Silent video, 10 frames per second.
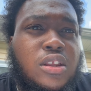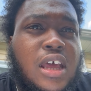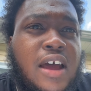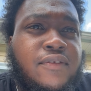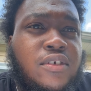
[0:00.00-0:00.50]

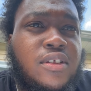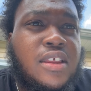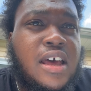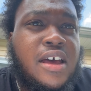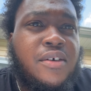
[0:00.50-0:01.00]
After
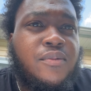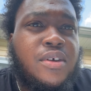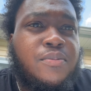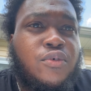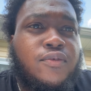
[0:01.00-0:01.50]
that,
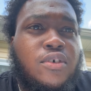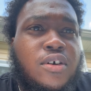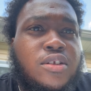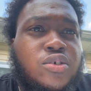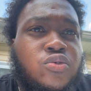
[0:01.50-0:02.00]
we moved
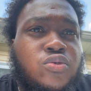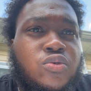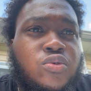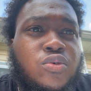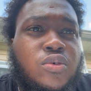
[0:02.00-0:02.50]
on
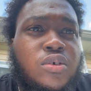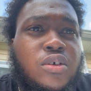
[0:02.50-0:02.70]
to